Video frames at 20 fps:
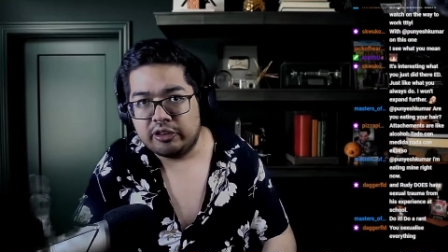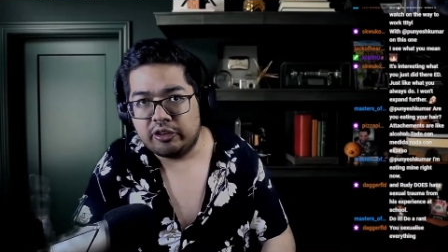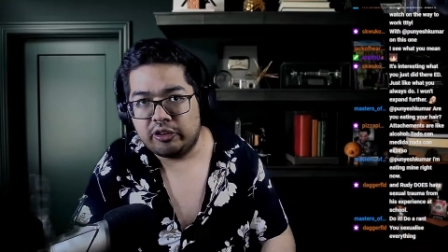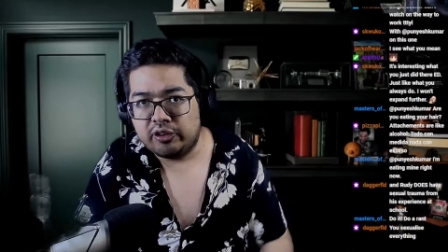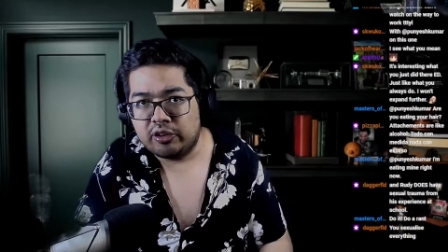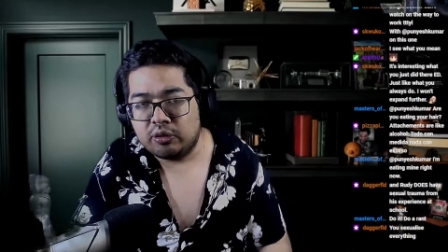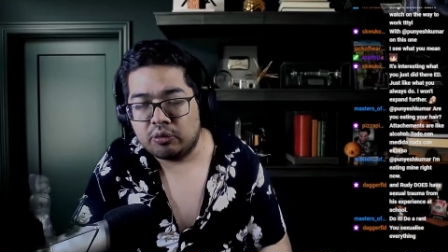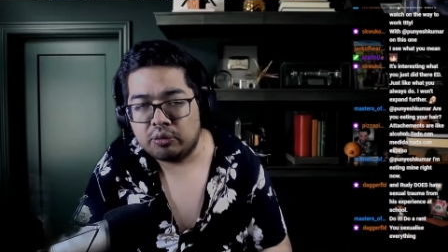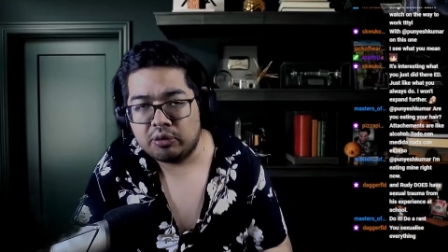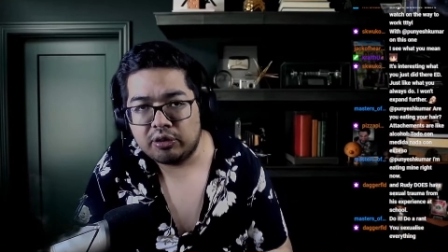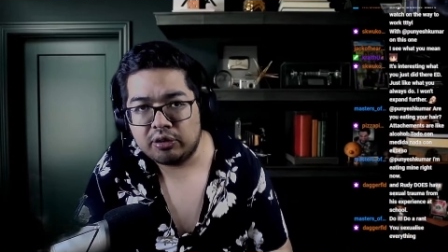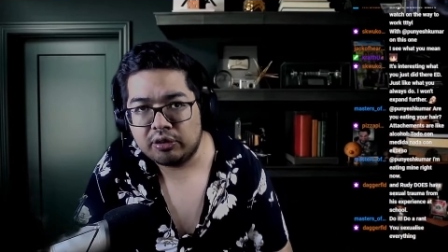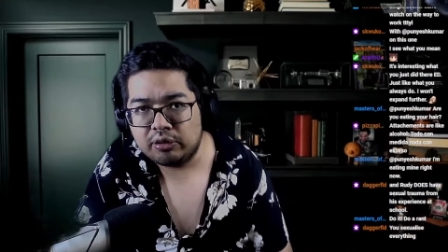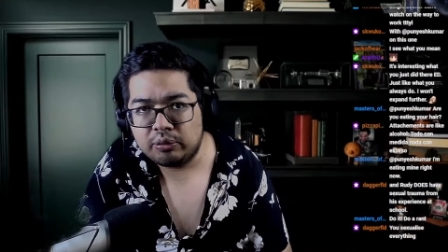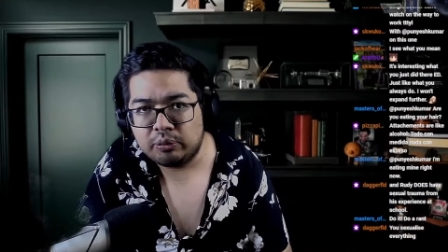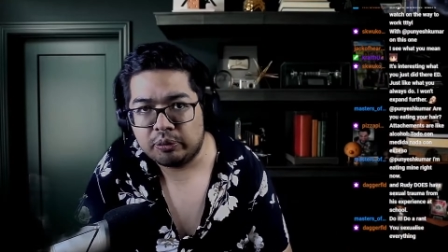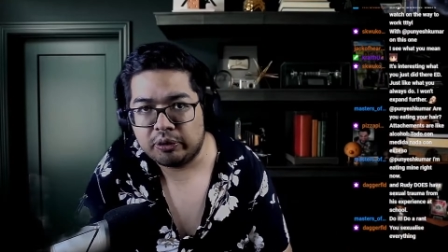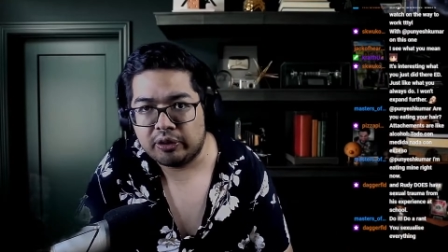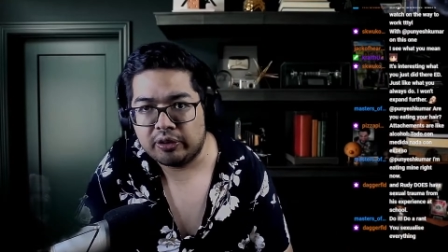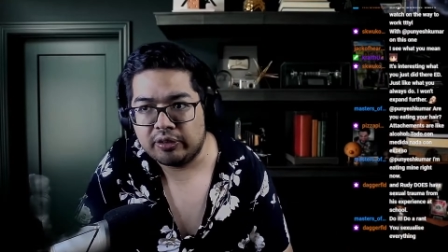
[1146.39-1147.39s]
you're in a
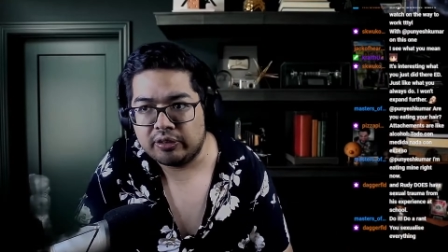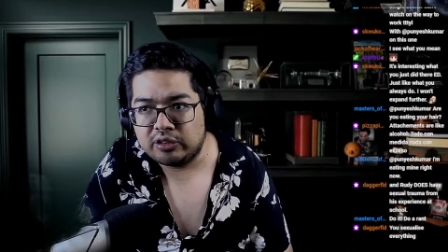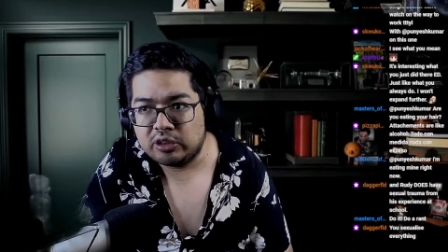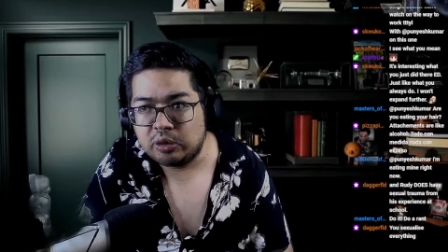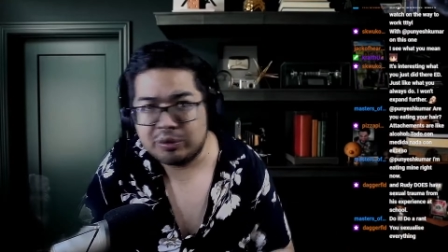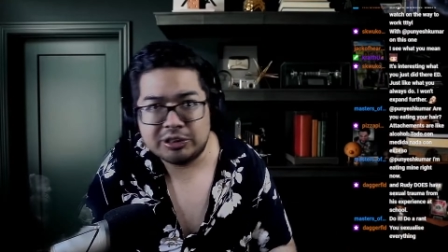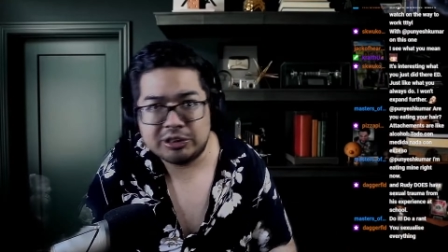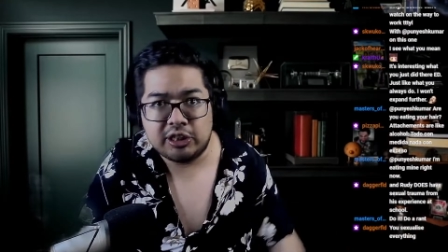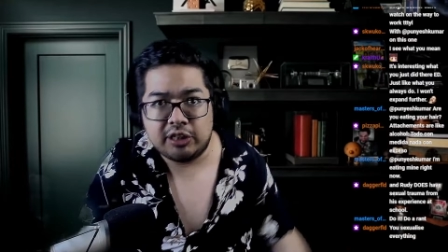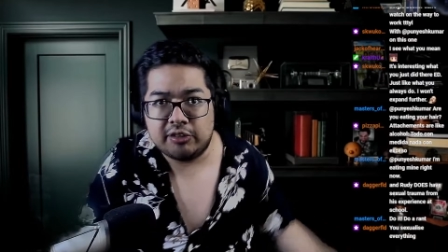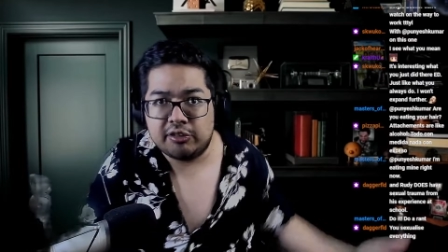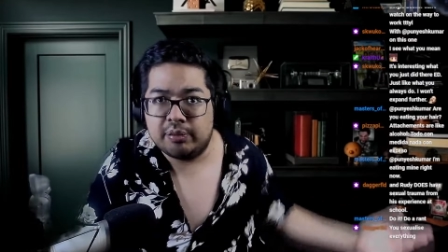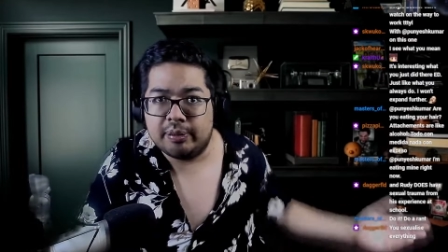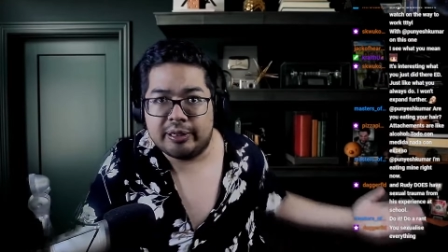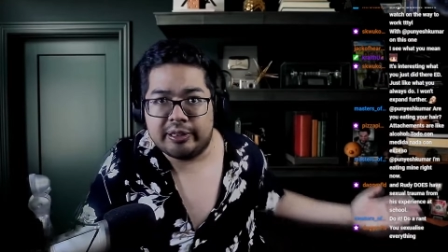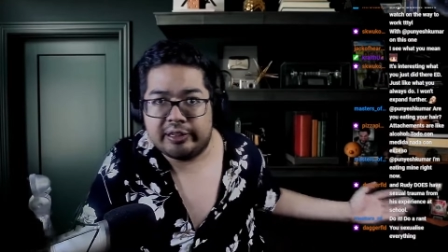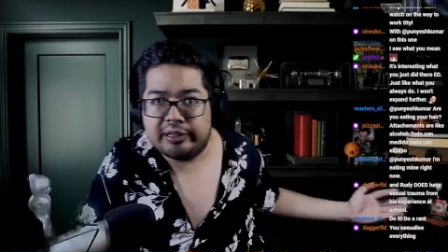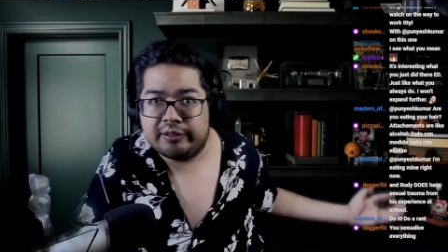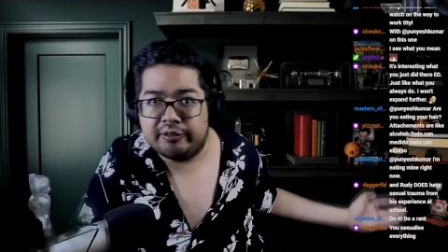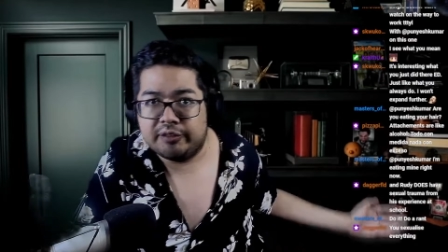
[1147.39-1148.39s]
world where no one talks
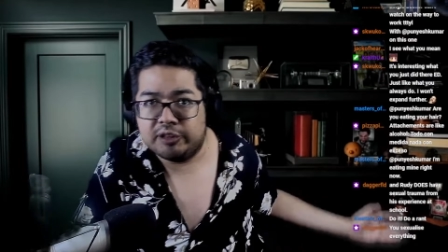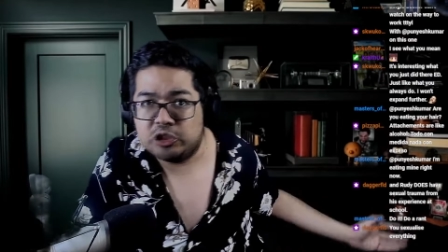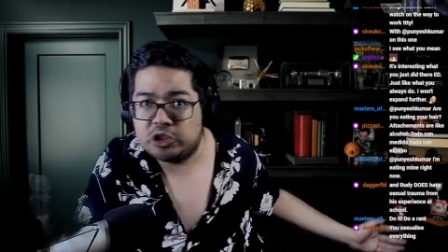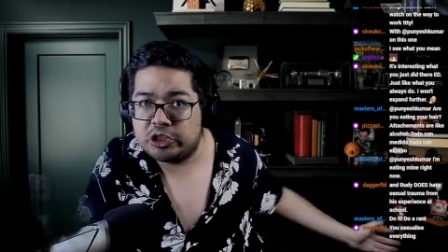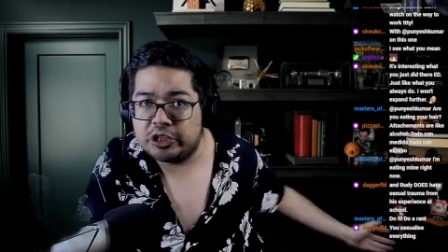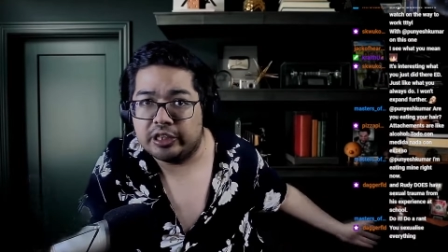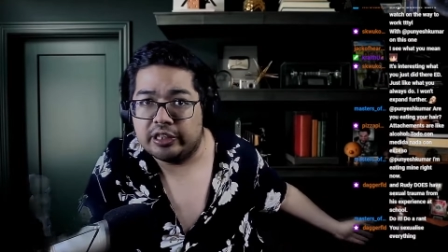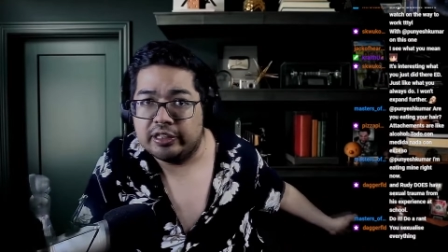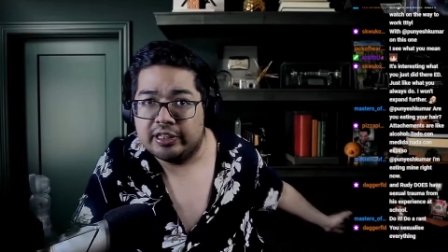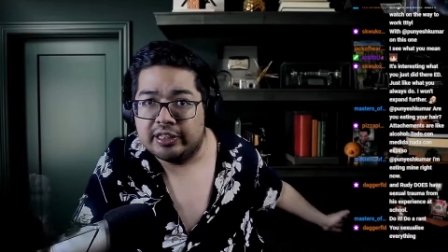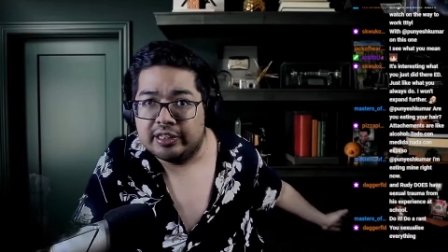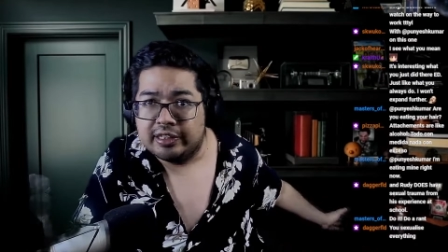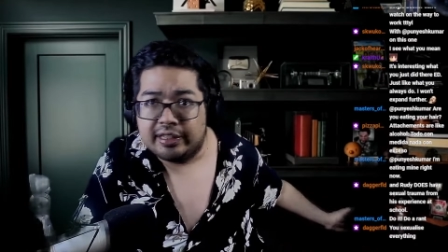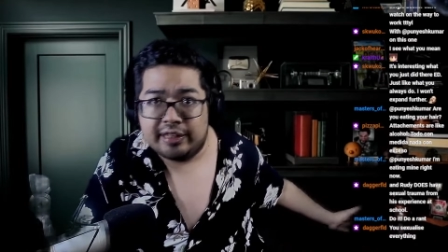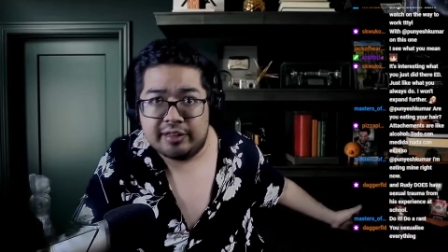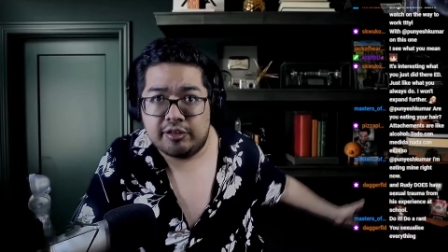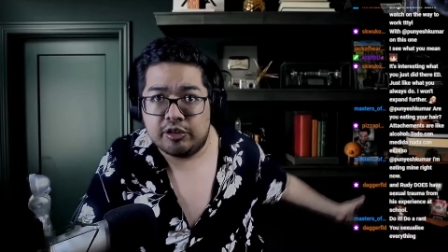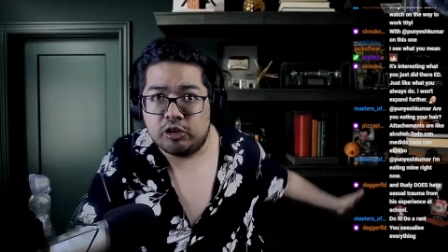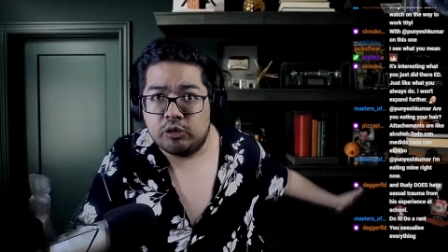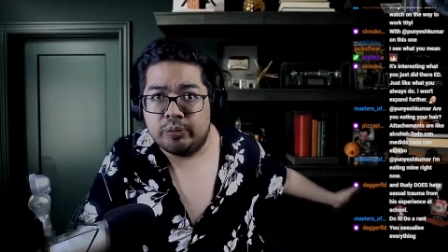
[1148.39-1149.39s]
about any of this shit.
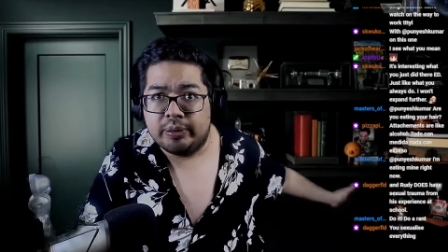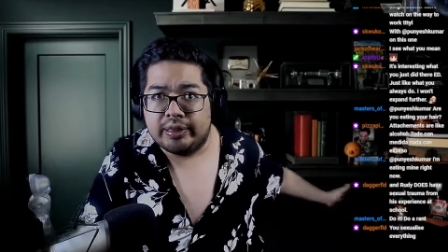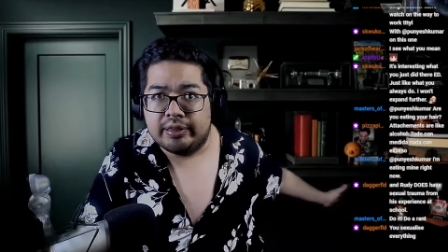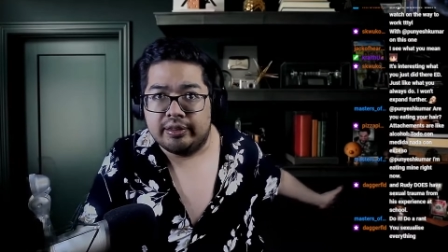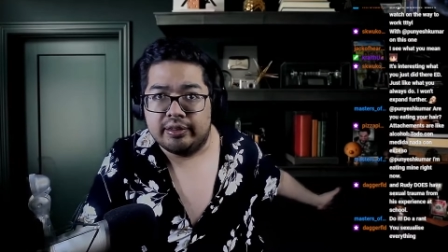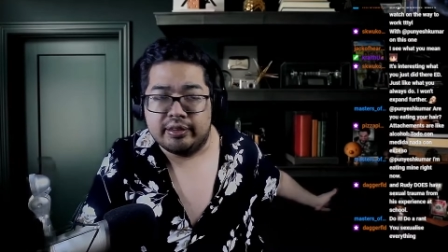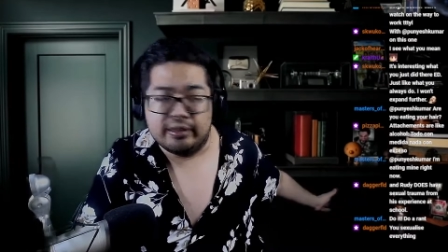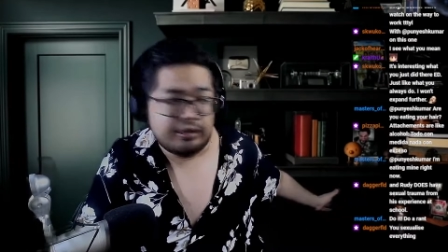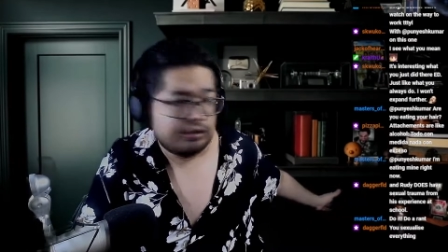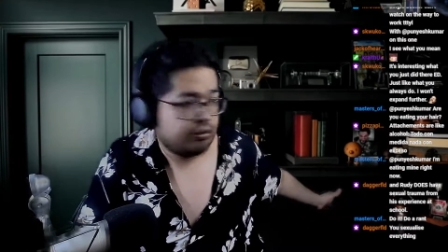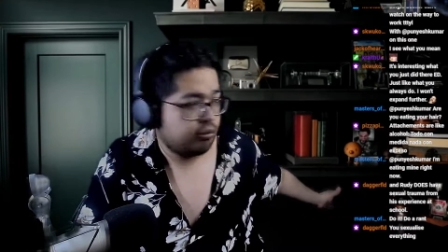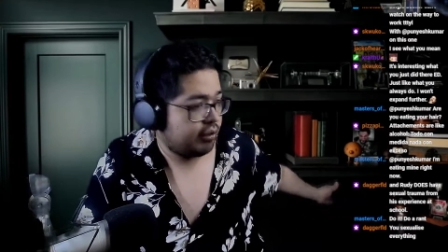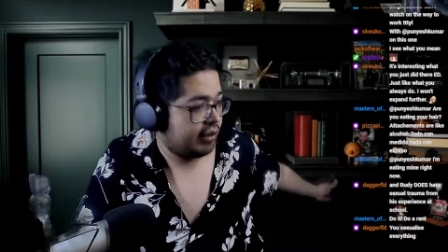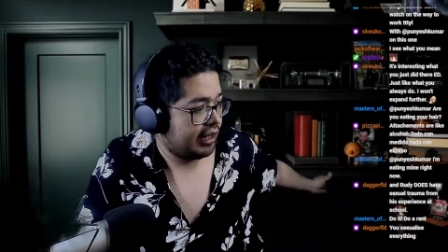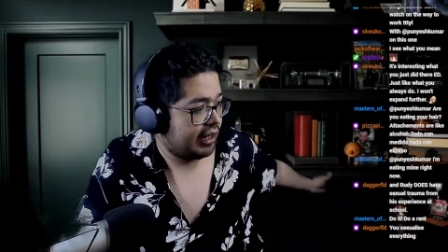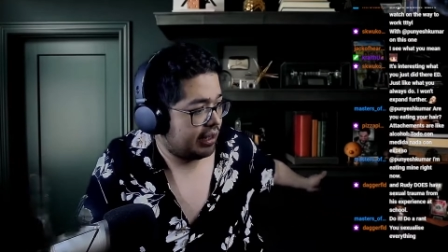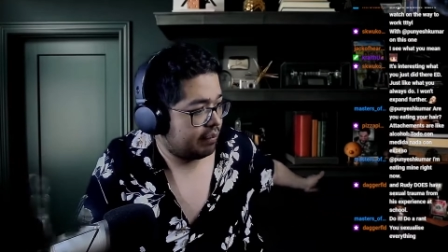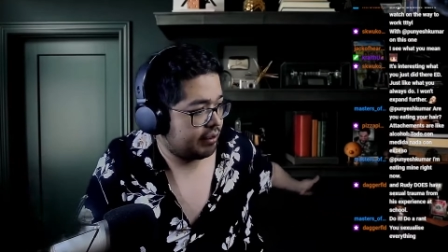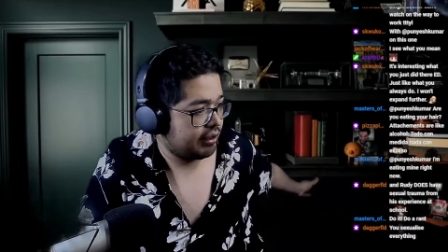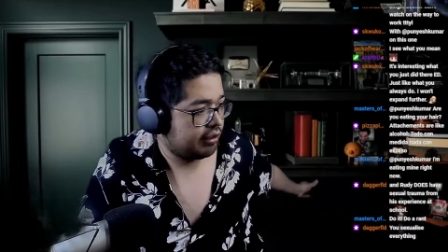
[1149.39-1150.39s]
It's open.
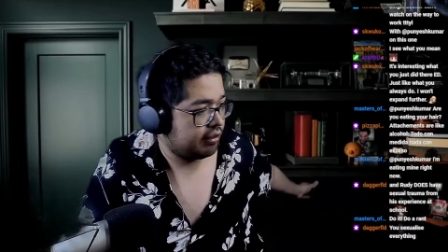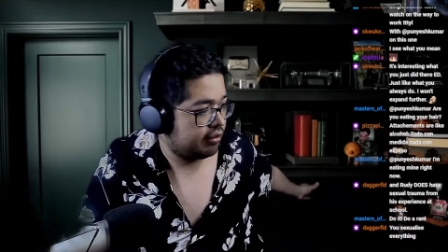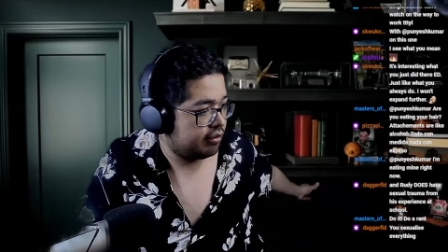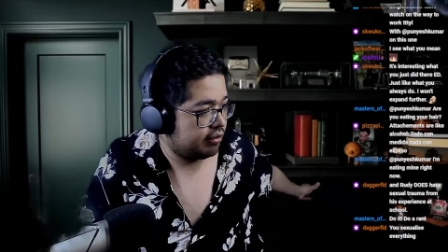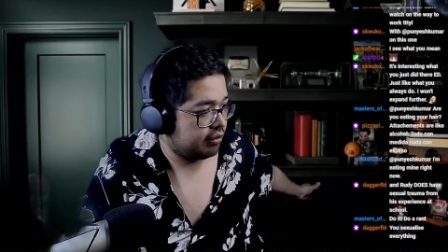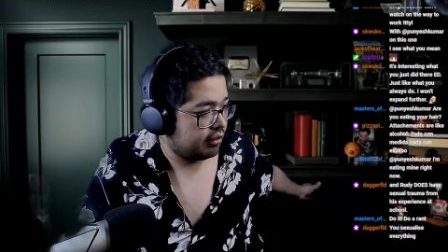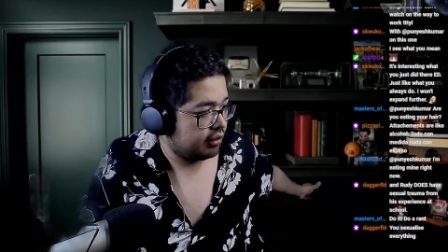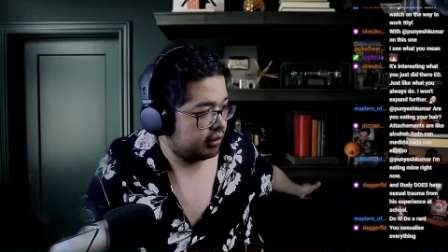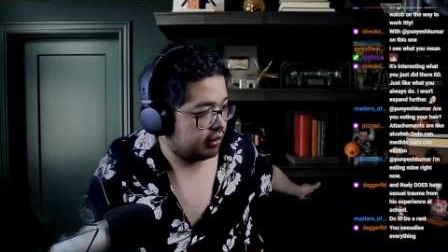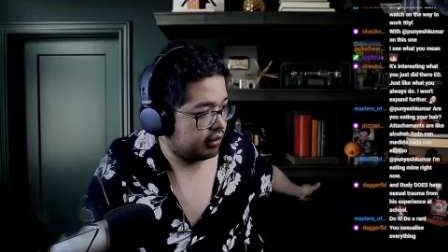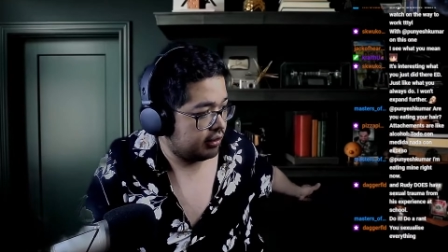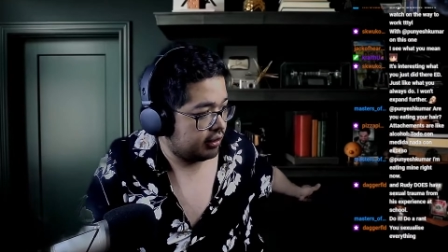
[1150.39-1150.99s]
What happens?